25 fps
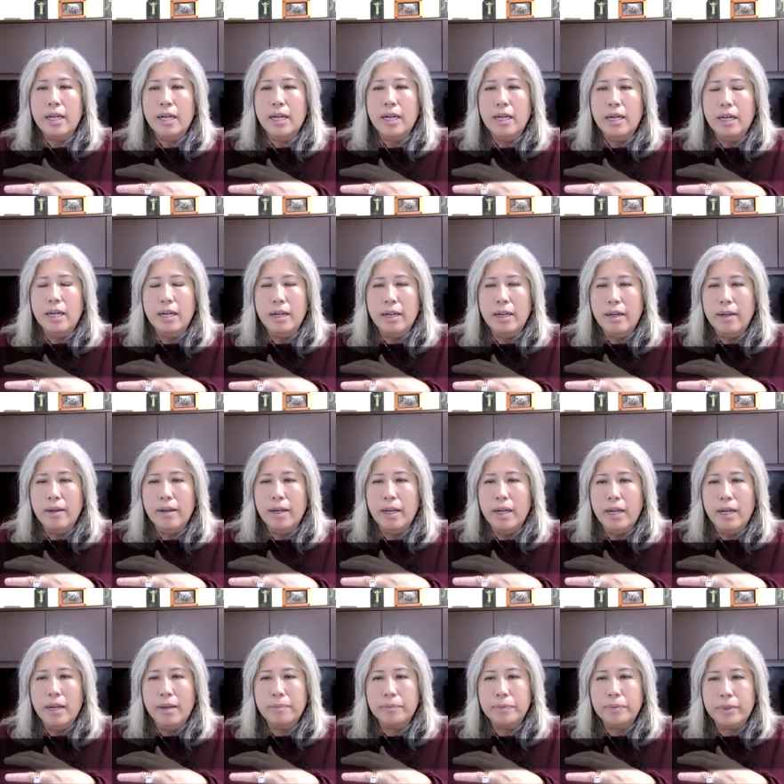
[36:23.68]
uh,
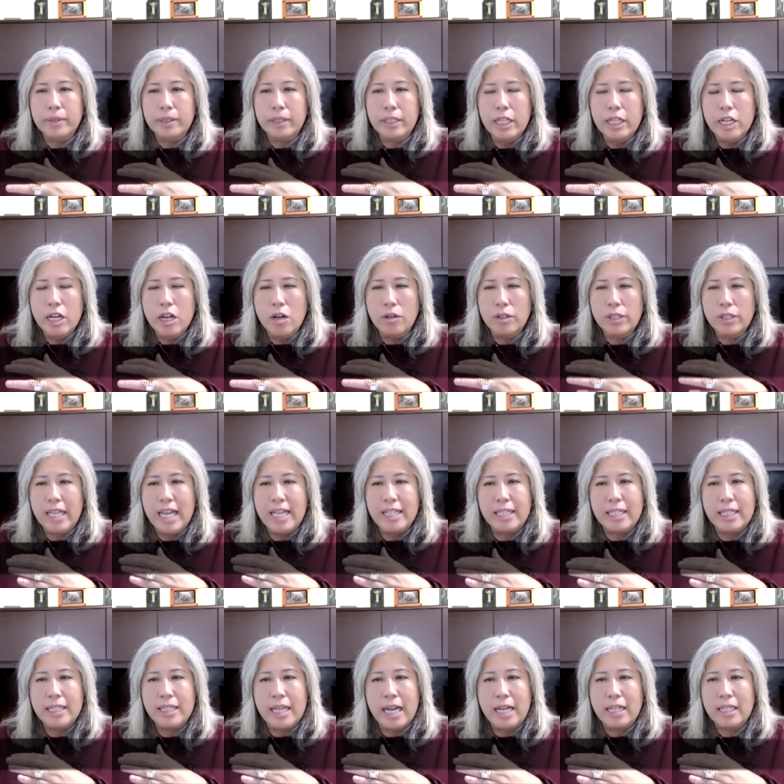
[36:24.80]
um, you know,
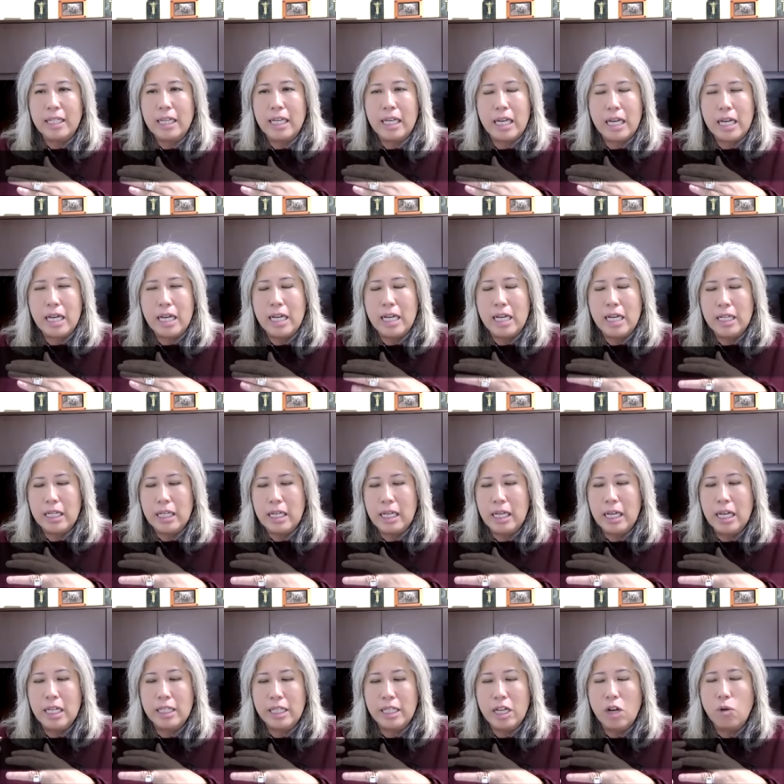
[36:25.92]
senses that he uh,
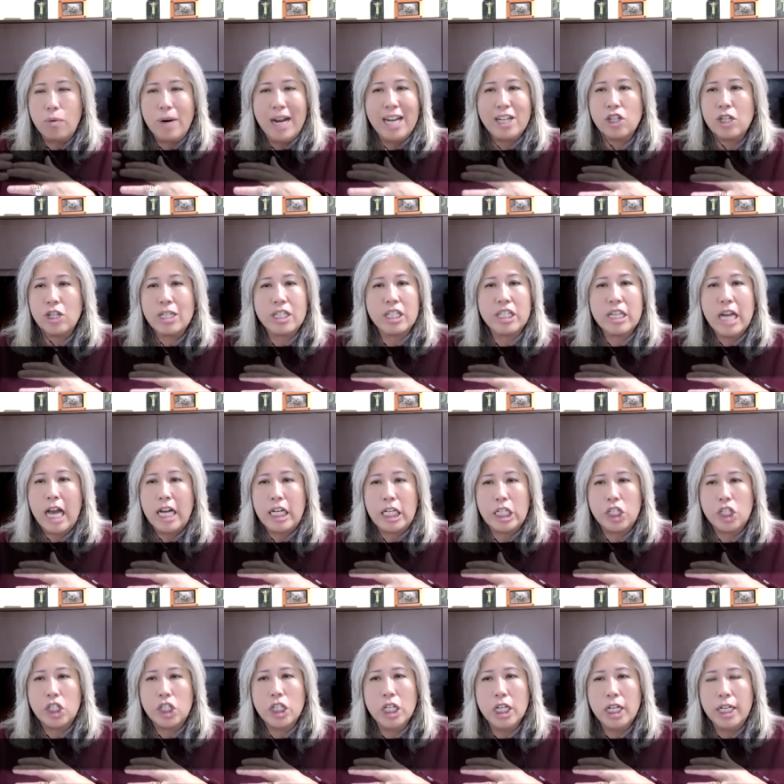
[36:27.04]
his erection is not as
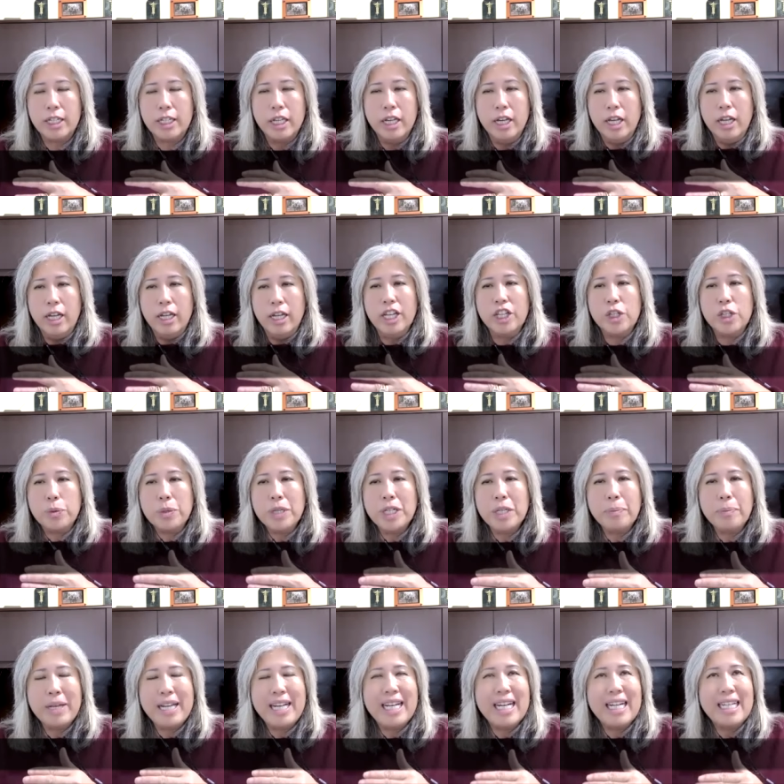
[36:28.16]
good, it's really
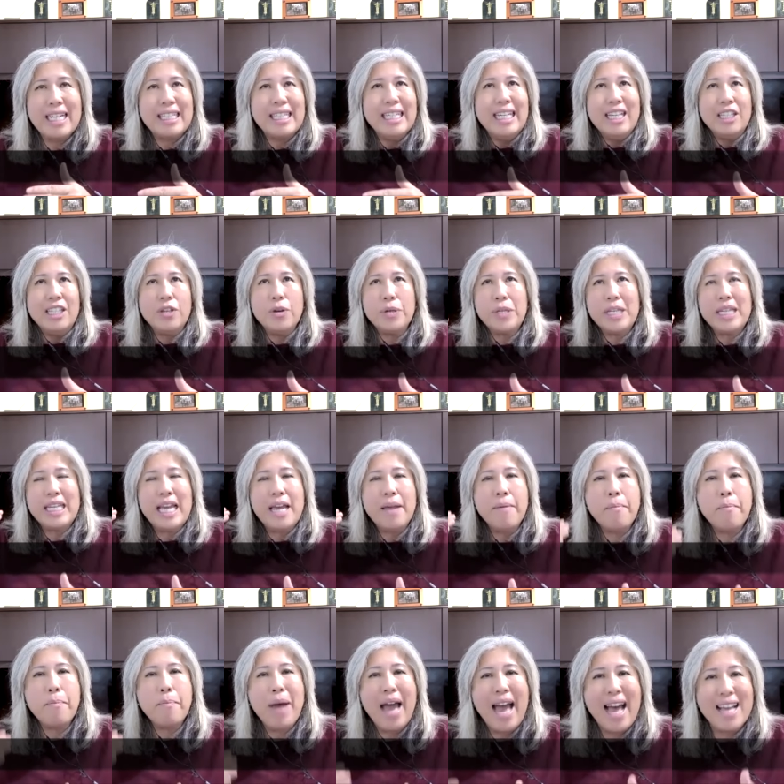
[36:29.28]
because there's an
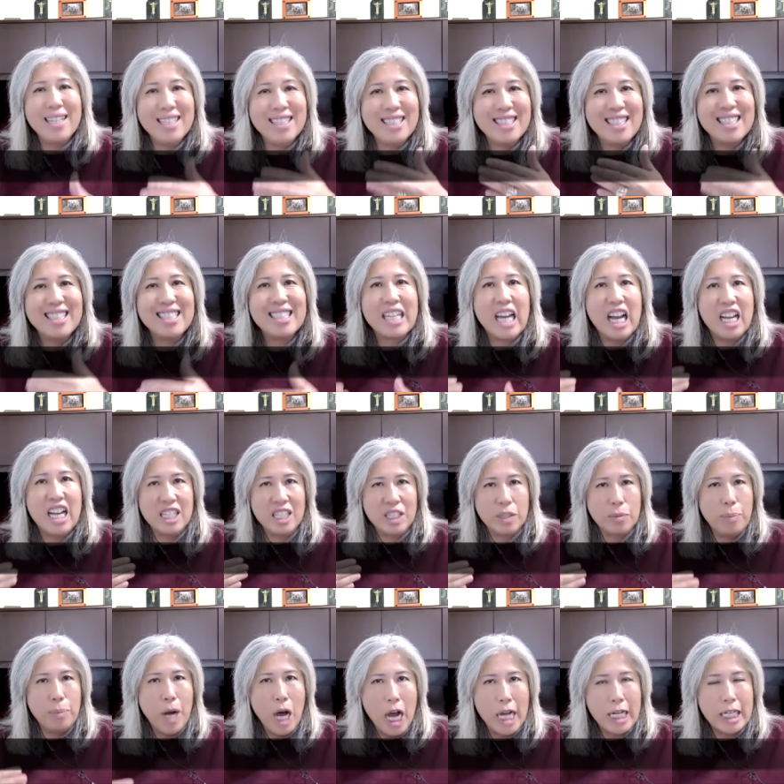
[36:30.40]
imbalance inside his
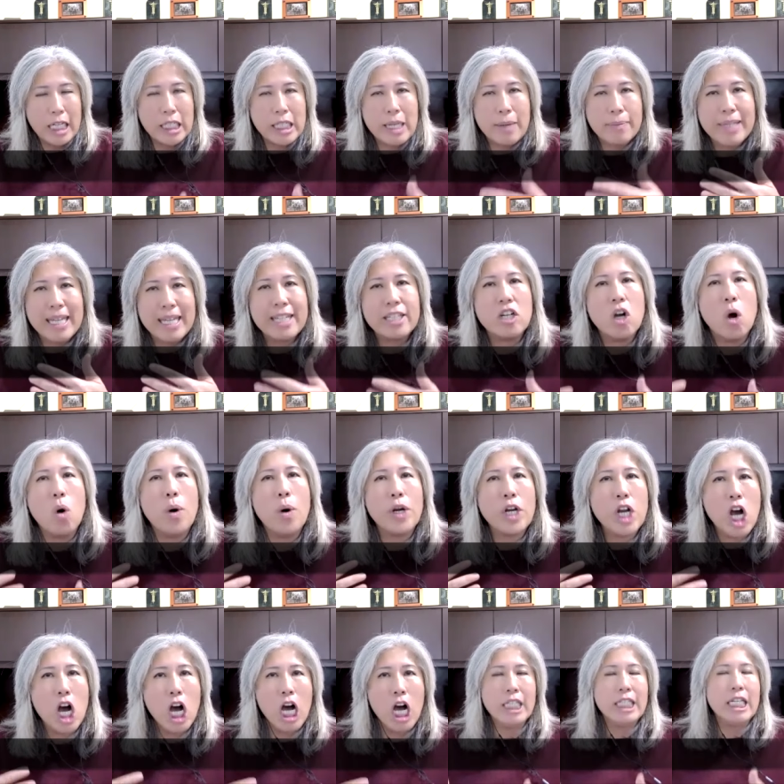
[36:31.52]
body, something going
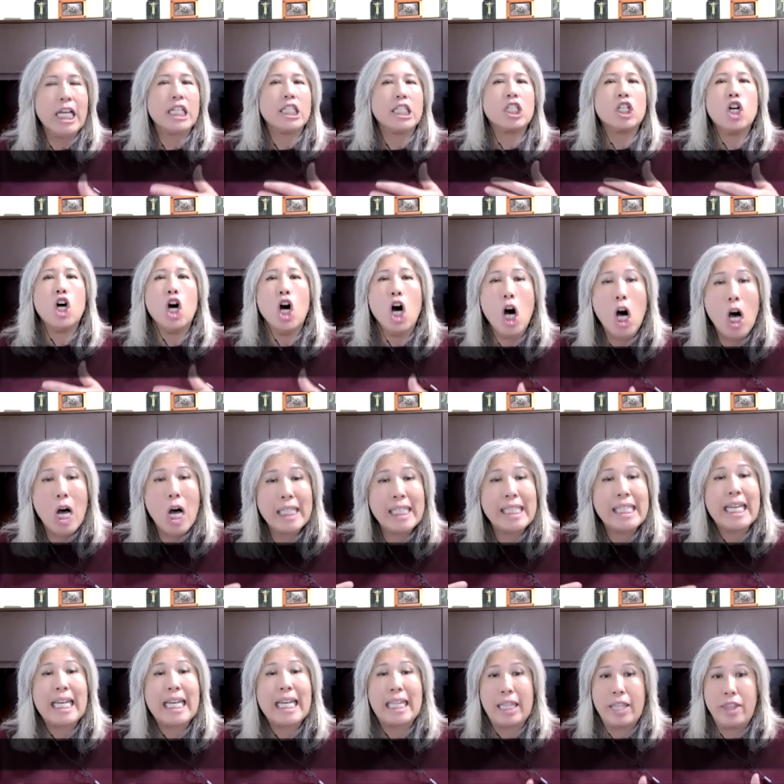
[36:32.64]
on that's
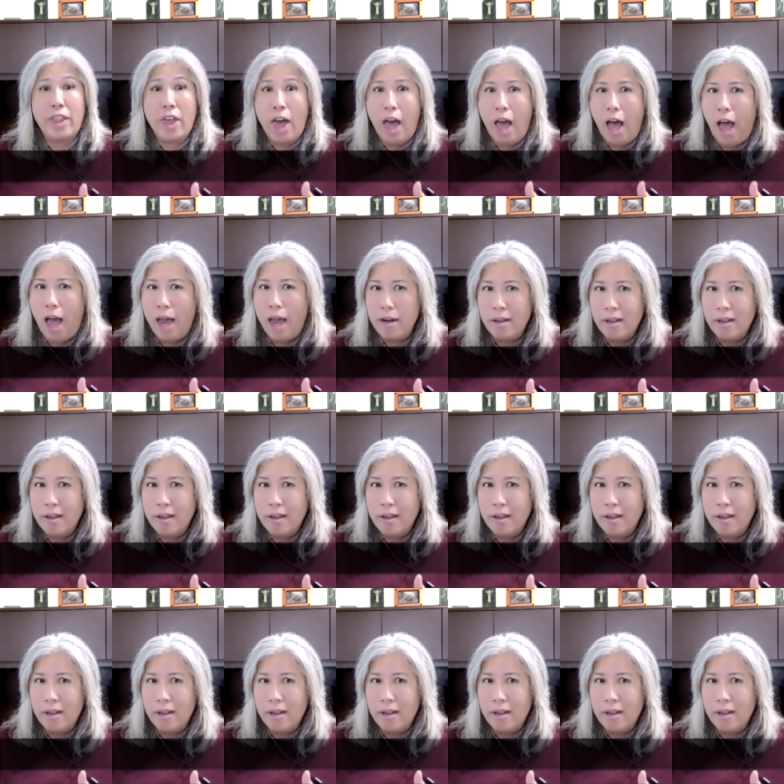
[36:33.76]
causing that.